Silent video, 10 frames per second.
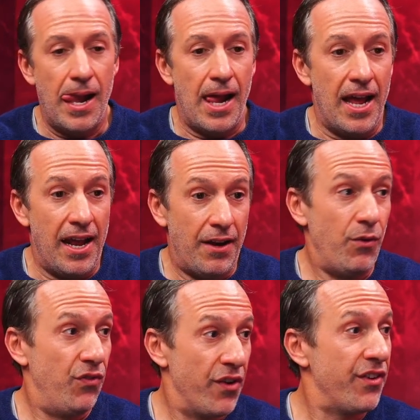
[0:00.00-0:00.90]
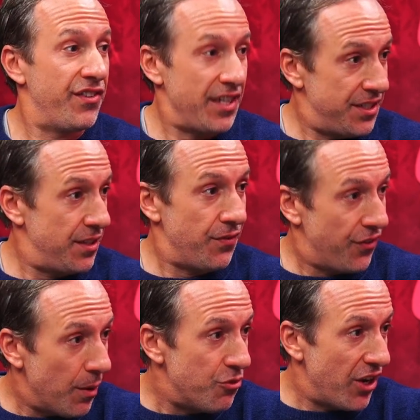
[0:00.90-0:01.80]
and it was a very sensitive
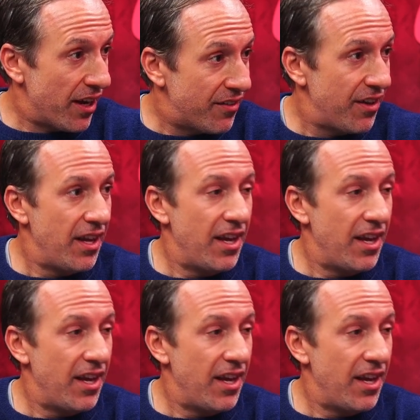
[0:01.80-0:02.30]
subject.